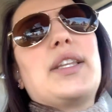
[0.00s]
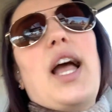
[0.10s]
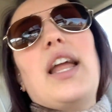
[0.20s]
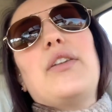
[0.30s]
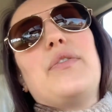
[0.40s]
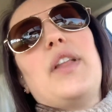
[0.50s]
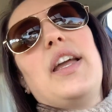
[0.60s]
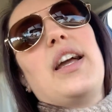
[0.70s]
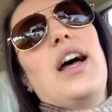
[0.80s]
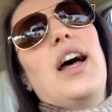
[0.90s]
kind of
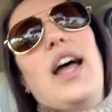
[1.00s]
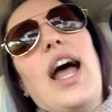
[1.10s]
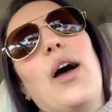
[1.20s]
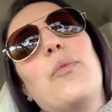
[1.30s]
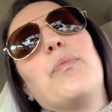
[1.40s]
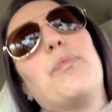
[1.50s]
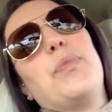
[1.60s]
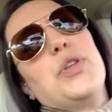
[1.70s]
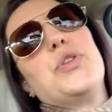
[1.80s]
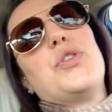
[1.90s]
like how
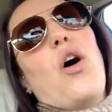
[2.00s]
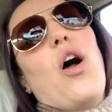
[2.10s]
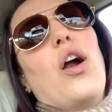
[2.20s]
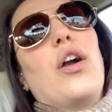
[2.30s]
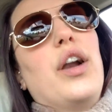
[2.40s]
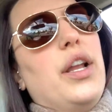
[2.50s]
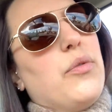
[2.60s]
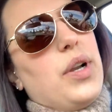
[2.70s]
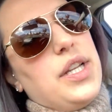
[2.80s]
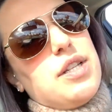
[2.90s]
bizarre and
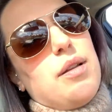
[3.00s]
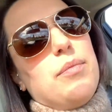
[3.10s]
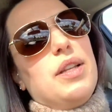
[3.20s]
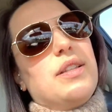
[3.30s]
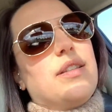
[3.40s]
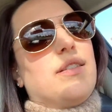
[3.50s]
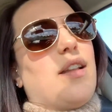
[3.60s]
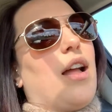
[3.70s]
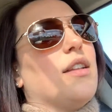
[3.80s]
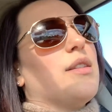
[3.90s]
random. It's
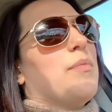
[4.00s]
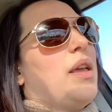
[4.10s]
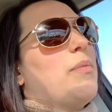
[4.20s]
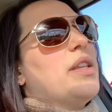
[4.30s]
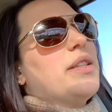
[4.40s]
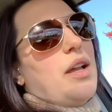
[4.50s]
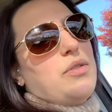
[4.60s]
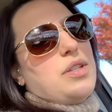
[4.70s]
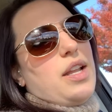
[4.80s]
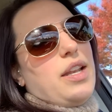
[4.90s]
not to make me
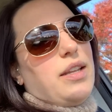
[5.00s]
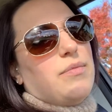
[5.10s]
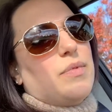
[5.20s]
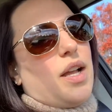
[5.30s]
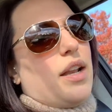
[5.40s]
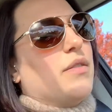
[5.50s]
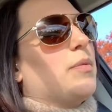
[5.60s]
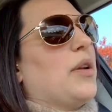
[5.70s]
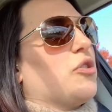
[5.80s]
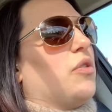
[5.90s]
sound any kind of
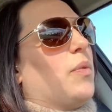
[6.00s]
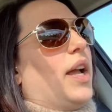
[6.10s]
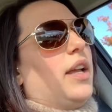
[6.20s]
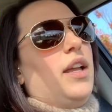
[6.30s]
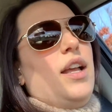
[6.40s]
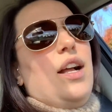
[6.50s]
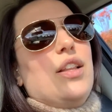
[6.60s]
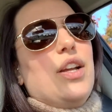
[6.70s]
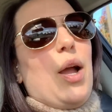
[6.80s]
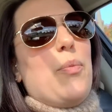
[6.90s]
special way.
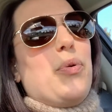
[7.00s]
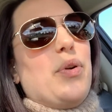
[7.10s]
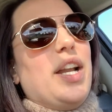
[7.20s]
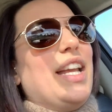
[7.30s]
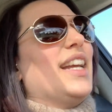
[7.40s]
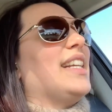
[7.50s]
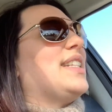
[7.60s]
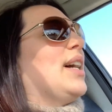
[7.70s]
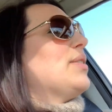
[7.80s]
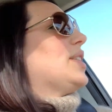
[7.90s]
Look how pretty it is
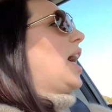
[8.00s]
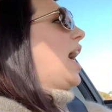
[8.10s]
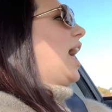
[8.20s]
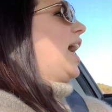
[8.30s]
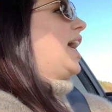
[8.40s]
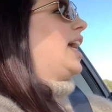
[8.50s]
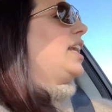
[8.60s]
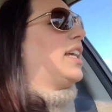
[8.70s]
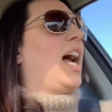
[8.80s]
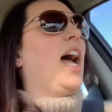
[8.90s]

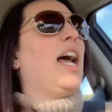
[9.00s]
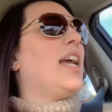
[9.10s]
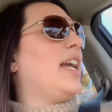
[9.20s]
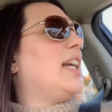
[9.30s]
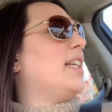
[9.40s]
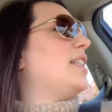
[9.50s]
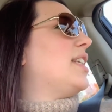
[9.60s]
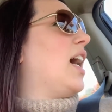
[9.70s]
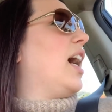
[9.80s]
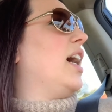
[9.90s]
outside, guys.
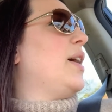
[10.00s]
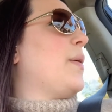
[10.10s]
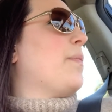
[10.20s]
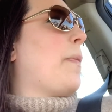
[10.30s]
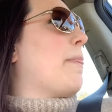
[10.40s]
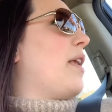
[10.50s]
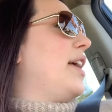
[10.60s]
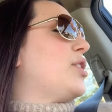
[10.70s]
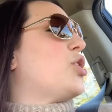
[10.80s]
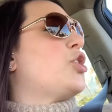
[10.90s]

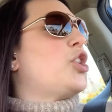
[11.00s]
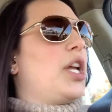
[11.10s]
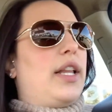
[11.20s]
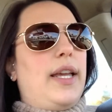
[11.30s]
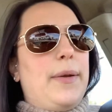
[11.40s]
It's chilly,